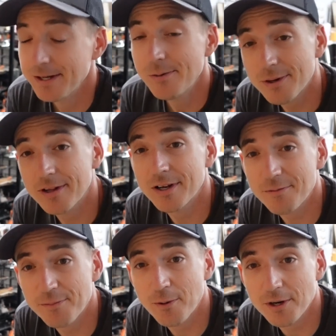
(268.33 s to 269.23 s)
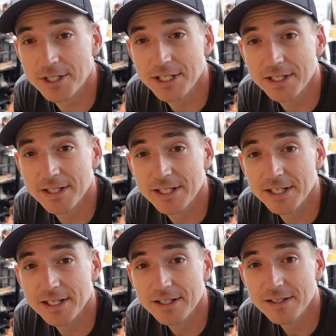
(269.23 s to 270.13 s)
Well,
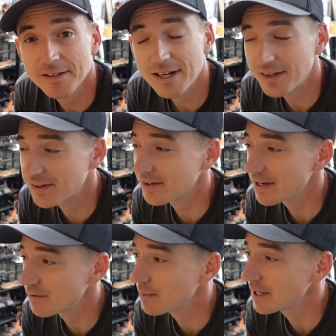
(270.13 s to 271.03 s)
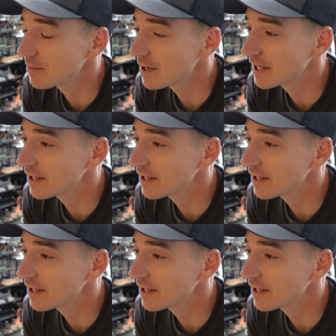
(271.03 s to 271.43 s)
unfortunately, I still have to make money